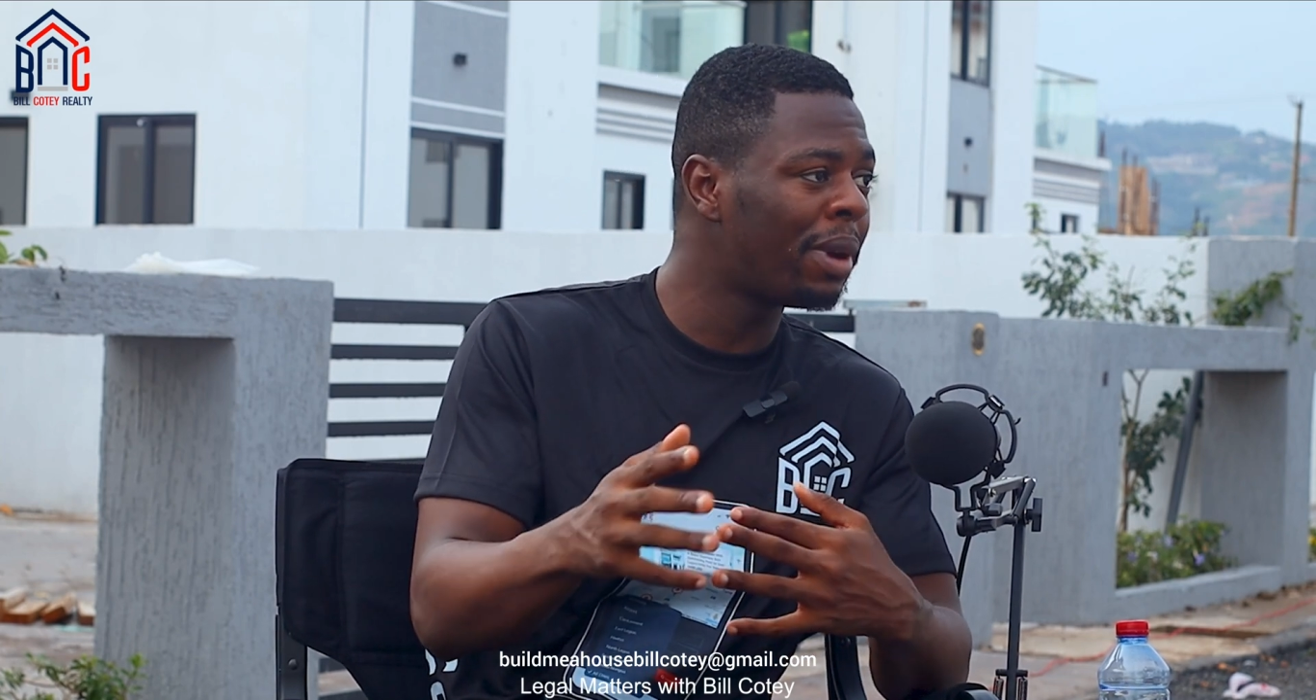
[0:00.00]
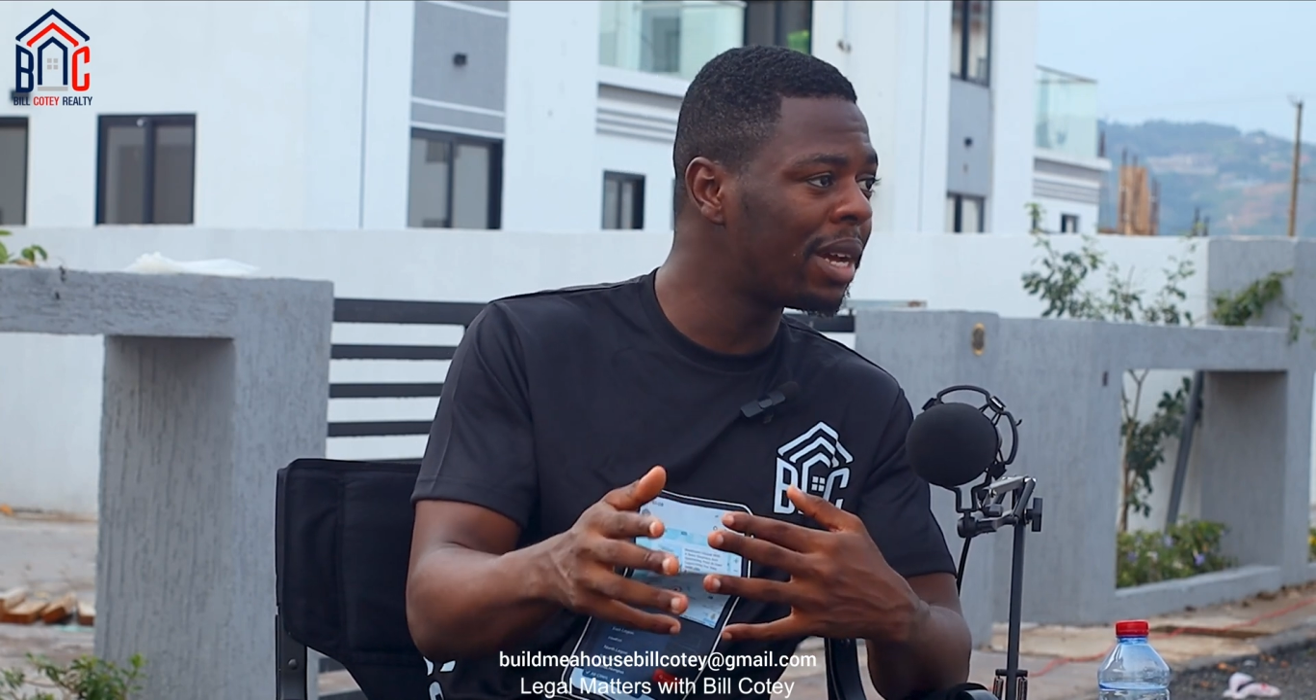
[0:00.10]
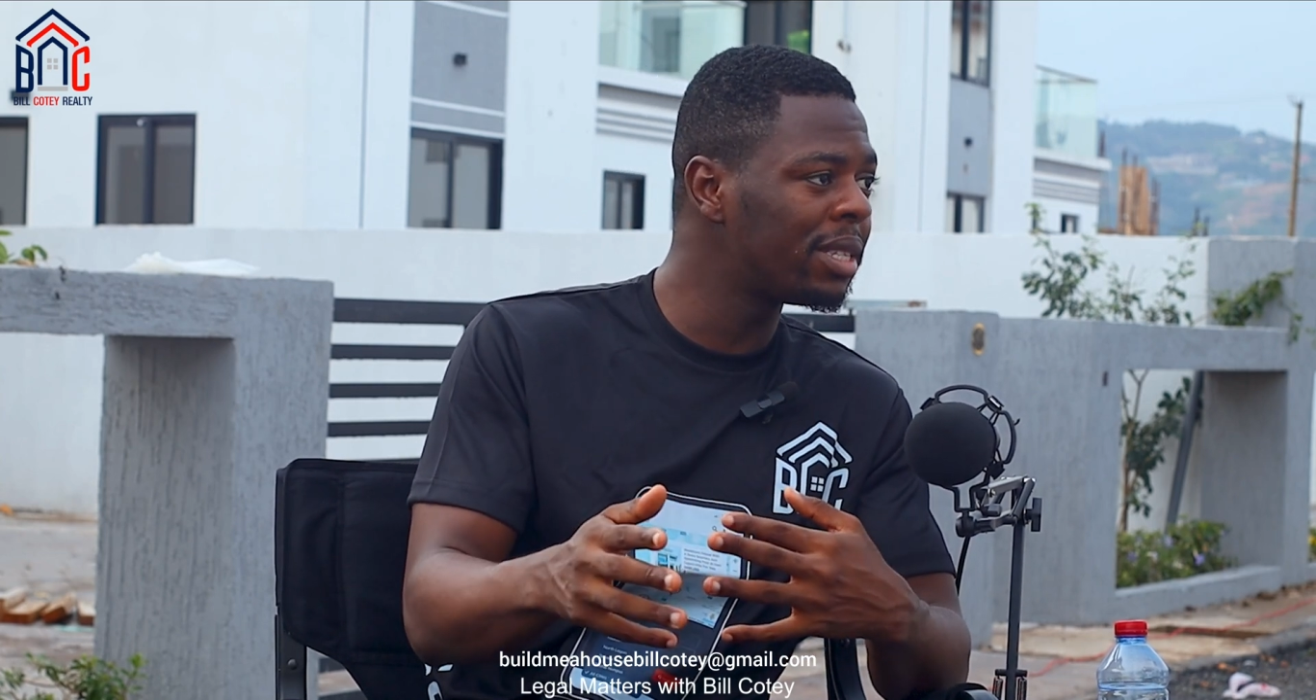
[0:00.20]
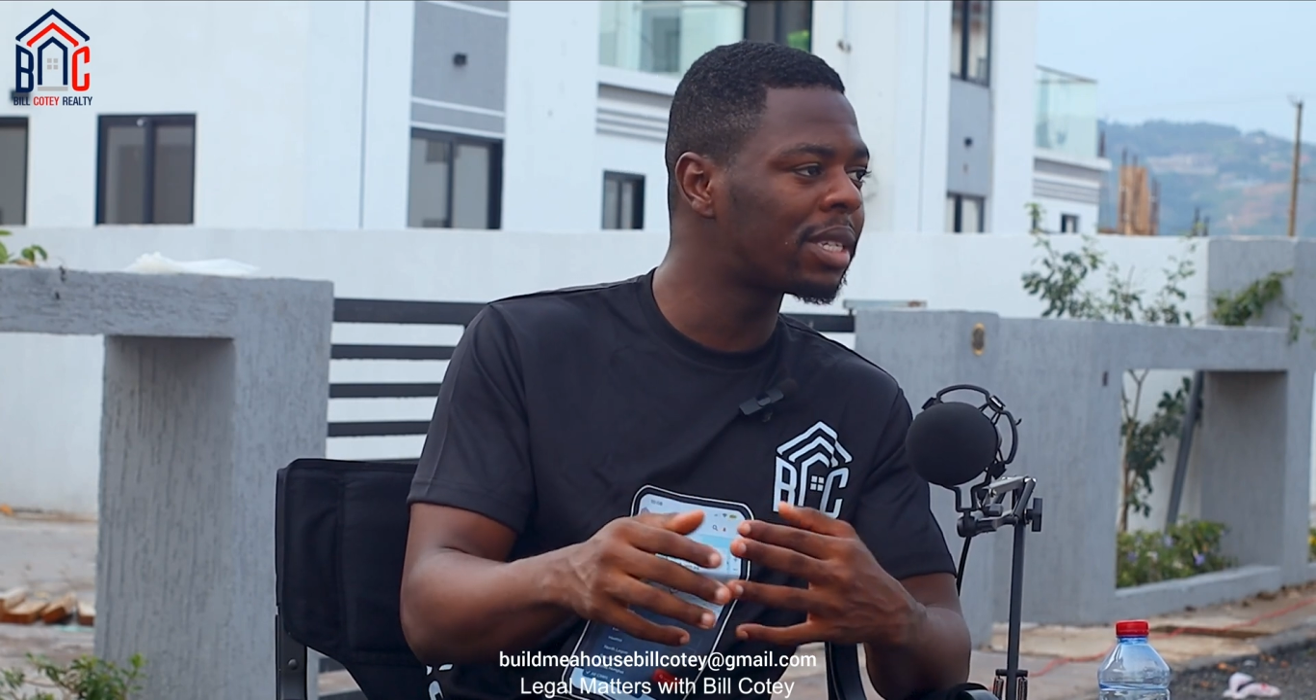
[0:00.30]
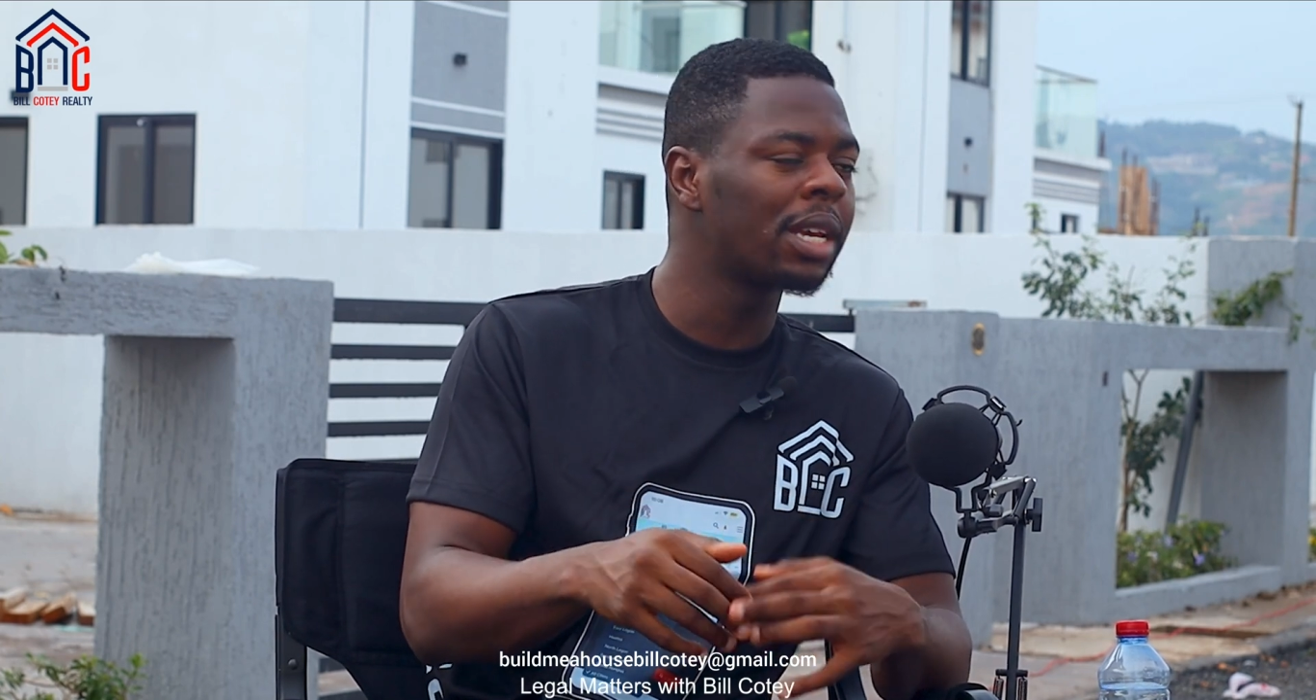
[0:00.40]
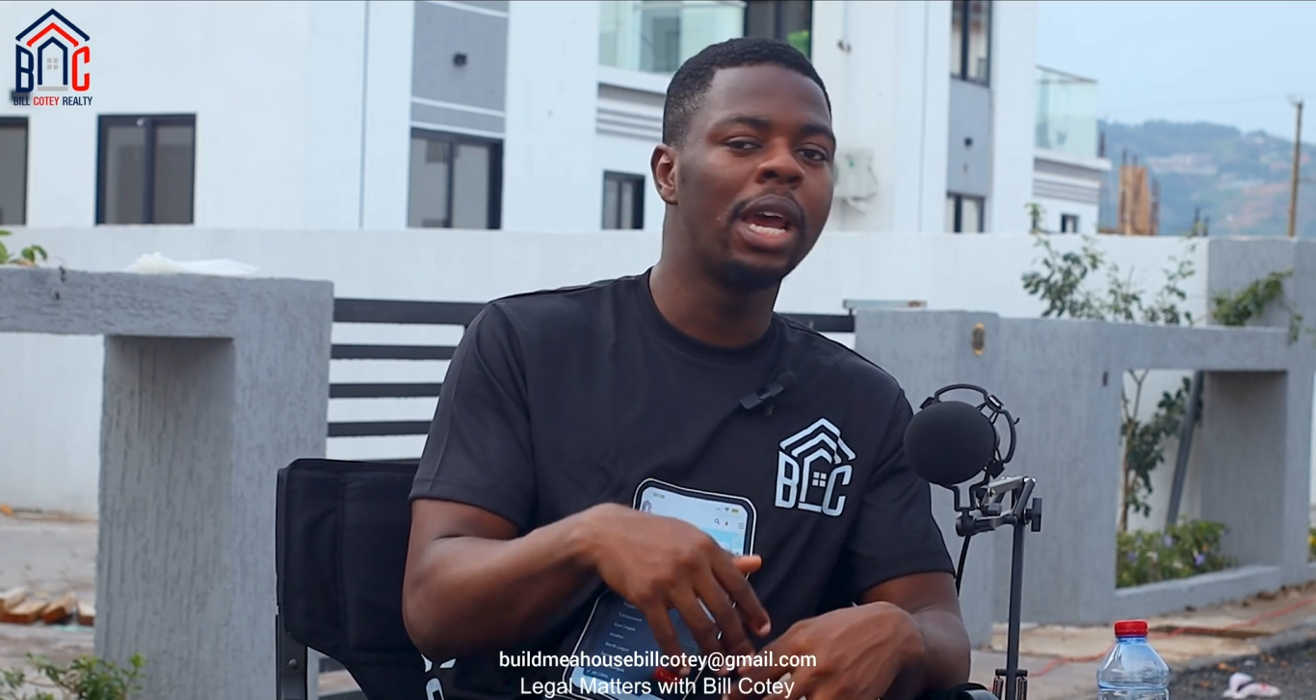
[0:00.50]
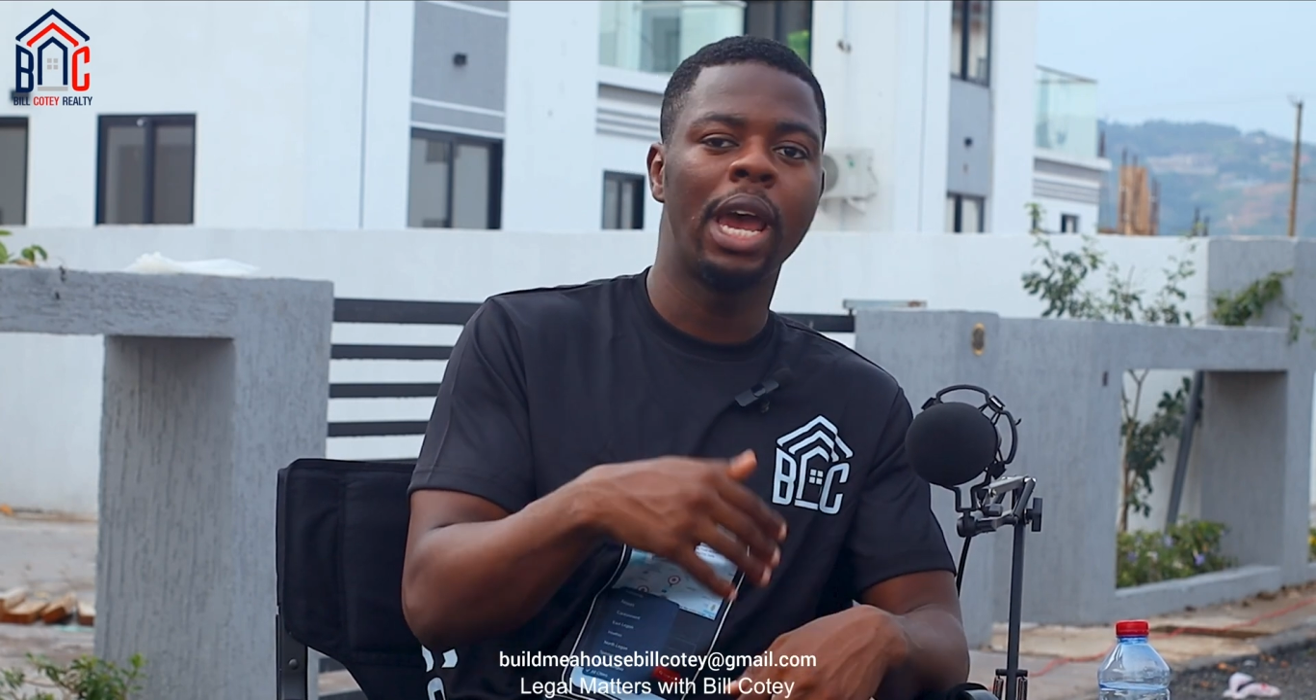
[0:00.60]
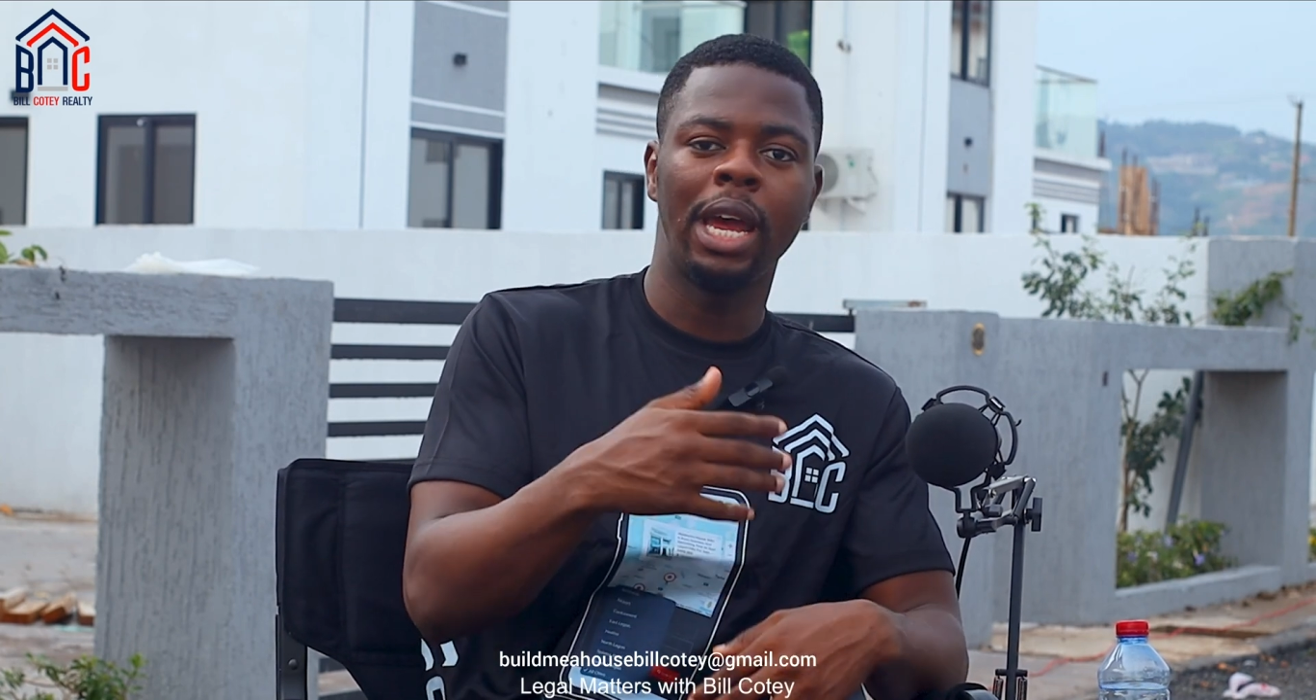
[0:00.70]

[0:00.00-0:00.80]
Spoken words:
months,